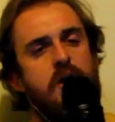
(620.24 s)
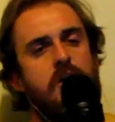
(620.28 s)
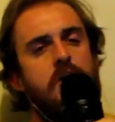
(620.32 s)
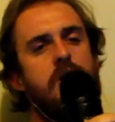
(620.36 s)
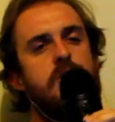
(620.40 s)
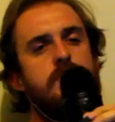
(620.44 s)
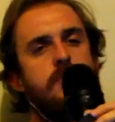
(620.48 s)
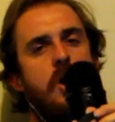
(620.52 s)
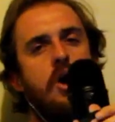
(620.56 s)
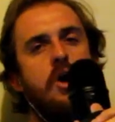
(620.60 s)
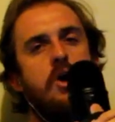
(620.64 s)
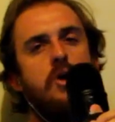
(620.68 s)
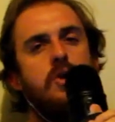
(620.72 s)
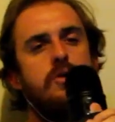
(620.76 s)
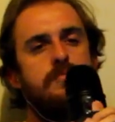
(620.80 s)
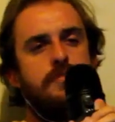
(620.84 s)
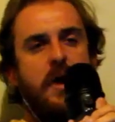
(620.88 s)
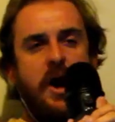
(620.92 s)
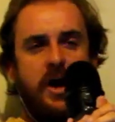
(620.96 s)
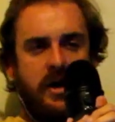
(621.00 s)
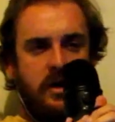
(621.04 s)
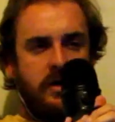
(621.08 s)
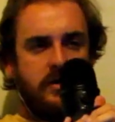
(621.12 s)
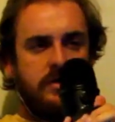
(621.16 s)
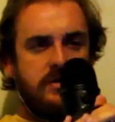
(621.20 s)

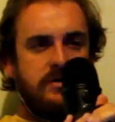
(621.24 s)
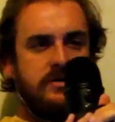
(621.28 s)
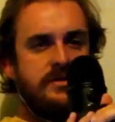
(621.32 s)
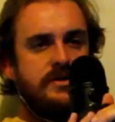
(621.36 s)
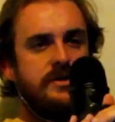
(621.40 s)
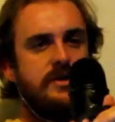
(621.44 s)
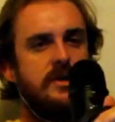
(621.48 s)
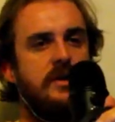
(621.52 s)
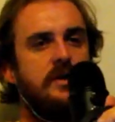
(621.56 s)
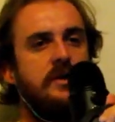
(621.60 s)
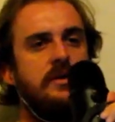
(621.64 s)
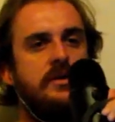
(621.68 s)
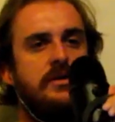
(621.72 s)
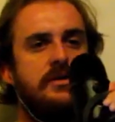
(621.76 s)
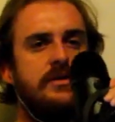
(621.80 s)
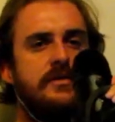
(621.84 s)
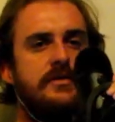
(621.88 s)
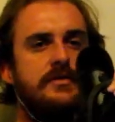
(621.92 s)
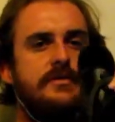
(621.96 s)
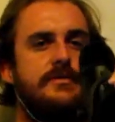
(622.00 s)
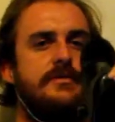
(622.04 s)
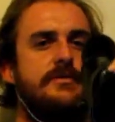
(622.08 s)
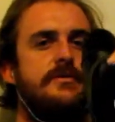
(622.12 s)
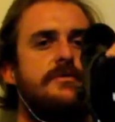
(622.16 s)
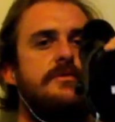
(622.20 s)
Bilbo Baggins.
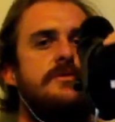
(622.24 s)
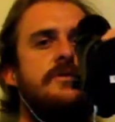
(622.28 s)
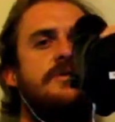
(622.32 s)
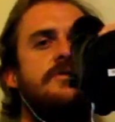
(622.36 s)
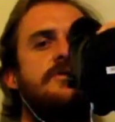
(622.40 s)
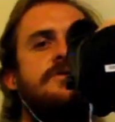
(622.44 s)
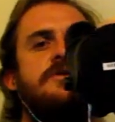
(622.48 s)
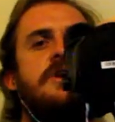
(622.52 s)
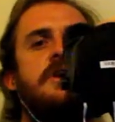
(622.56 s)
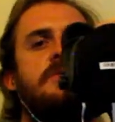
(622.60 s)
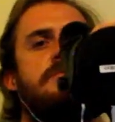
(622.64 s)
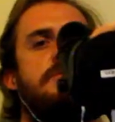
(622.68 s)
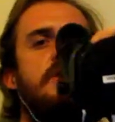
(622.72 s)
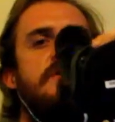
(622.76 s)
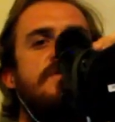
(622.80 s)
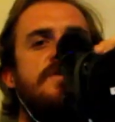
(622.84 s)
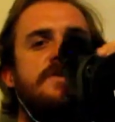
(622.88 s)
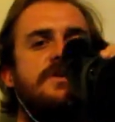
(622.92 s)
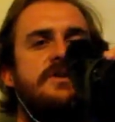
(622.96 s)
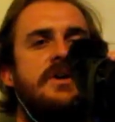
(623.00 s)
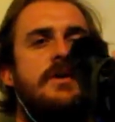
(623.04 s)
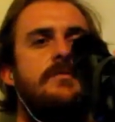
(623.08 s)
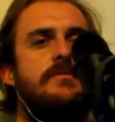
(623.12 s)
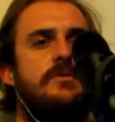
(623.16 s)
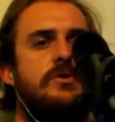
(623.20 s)
Do not take
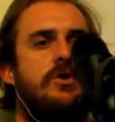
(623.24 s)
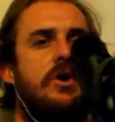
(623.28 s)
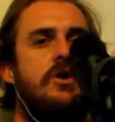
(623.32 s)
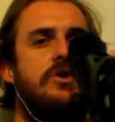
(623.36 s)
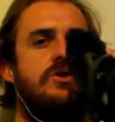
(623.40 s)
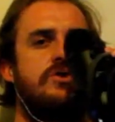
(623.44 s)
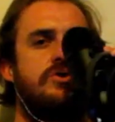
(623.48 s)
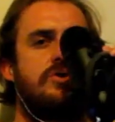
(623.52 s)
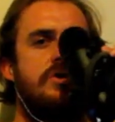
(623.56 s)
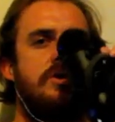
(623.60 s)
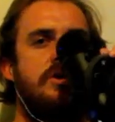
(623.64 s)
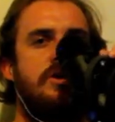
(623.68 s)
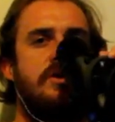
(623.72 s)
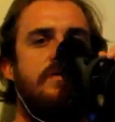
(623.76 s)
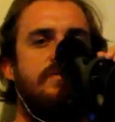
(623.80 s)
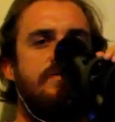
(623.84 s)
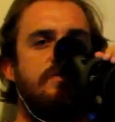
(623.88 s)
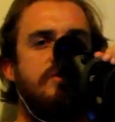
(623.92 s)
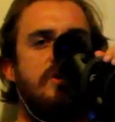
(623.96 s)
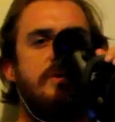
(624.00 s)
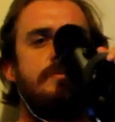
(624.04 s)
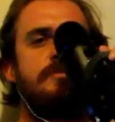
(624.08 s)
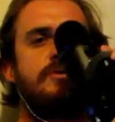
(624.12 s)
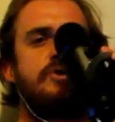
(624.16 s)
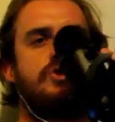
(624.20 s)
me for some conjurer
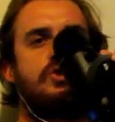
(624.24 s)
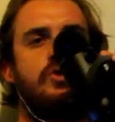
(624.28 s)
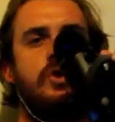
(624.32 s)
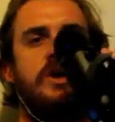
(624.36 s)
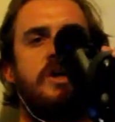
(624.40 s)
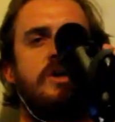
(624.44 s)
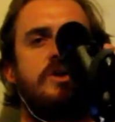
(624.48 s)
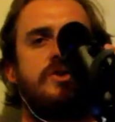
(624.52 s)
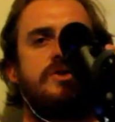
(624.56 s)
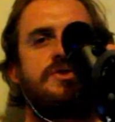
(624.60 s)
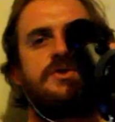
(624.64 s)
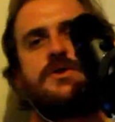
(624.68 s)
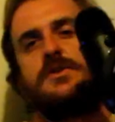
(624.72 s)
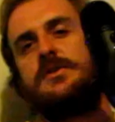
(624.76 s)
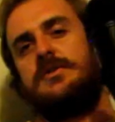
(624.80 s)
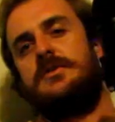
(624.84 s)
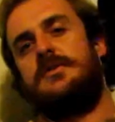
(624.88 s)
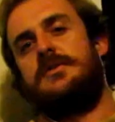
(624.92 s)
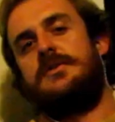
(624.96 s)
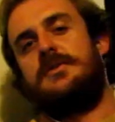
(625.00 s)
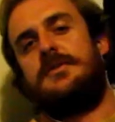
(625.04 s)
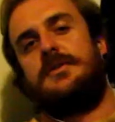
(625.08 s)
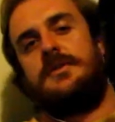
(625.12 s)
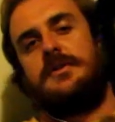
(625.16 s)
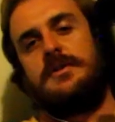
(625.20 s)
of cheap
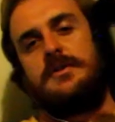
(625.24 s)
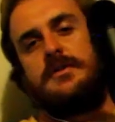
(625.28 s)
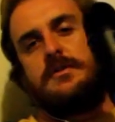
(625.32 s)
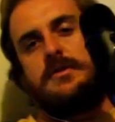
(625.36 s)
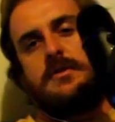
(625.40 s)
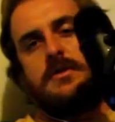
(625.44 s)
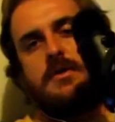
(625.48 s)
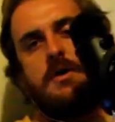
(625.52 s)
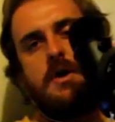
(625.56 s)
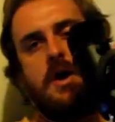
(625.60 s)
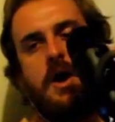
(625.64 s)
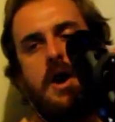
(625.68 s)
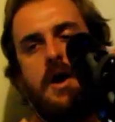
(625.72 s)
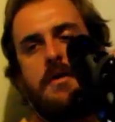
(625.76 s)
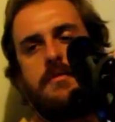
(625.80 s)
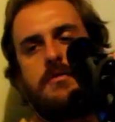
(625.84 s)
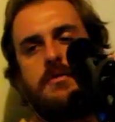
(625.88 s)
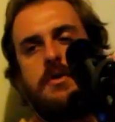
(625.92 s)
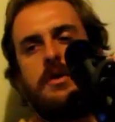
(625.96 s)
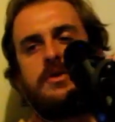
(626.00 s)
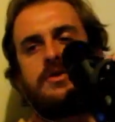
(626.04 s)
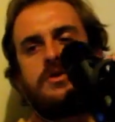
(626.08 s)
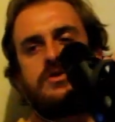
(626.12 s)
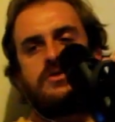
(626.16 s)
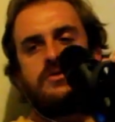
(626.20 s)
tricks.
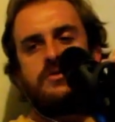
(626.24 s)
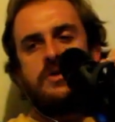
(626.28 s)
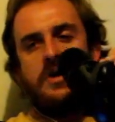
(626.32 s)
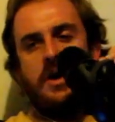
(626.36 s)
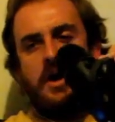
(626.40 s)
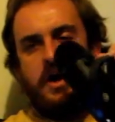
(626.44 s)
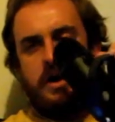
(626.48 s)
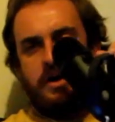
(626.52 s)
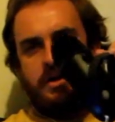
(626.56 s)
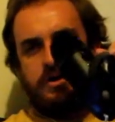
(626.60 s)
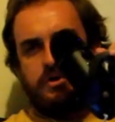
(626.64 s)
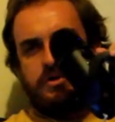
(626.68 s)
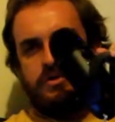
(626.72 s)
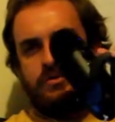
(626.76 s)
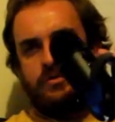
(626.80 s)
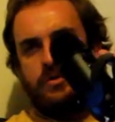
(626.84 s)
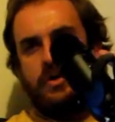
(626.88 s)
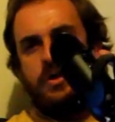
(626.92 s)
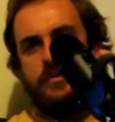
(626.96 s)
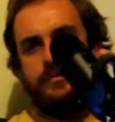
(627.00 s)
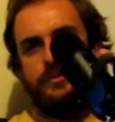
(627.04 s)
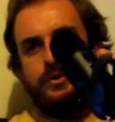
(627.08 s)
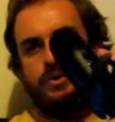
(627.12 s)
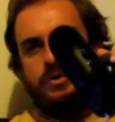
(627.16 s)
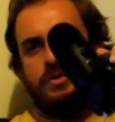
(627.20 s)
I am not trying
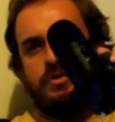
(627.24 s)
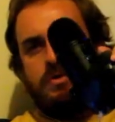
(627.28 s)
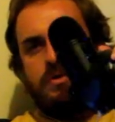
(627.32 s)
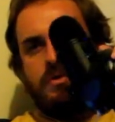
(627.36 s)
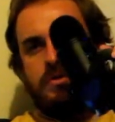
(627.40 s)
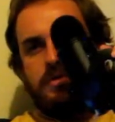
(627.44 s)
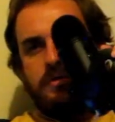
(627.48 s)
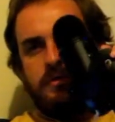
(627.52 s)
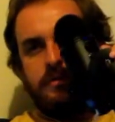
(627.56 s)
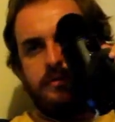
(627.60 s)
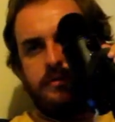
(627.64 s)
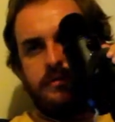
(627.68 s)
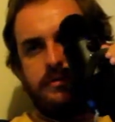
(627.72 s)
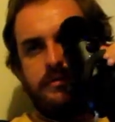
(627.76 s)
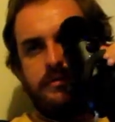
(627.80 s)
to rob you.